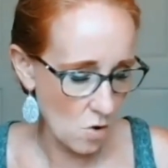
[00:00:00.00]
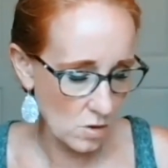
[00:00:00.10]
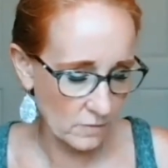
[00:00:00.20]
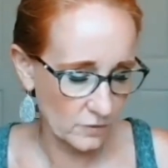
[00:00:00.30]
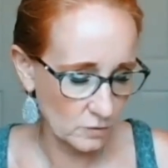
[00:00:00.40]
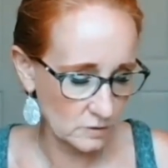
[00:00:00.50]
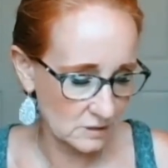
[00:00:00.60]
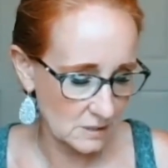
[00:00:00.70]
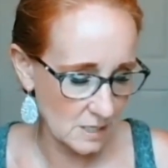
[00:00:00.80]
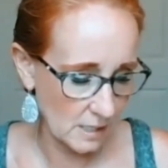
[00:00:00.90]
all of
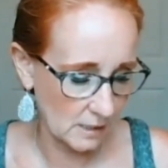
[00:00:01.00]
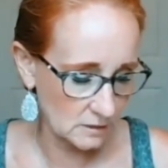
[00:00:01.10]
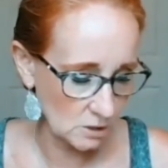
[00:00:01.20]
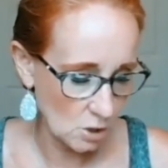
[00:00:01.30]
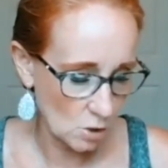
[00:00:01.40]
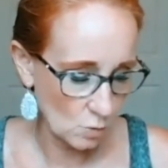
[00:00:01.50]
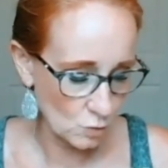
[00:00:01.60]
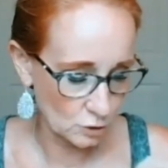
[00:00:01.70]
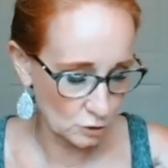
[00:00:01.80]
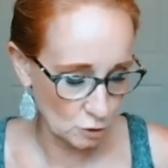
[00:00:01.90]
those things
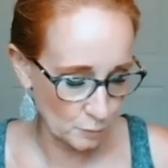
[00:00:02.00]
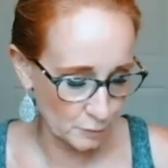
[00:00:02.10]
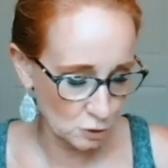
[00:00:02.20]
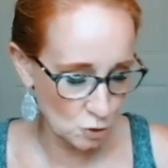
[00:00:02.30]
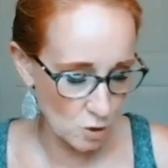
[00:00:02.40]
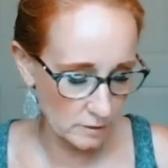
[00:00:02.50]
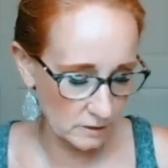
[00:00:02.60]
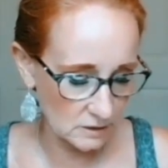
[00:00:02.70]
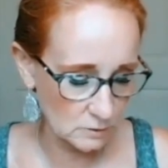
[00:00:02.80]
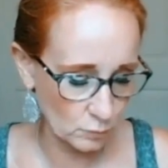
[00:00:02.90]
were super
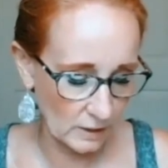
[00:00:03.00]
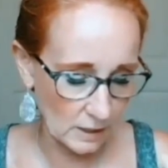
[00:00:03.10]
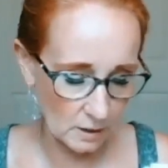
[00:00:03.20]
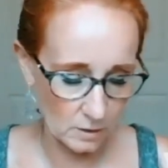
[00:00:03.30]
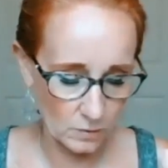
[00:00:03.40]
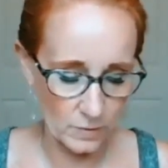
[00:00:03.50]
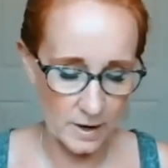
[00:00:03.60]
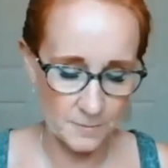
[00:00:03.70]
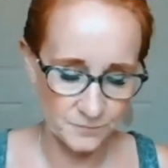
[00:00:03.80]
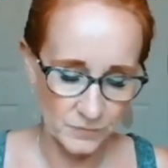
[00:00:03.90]
strong this week,
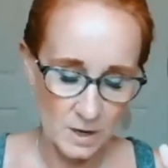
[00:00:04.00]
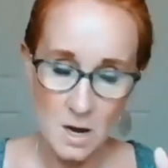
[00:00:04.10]
right?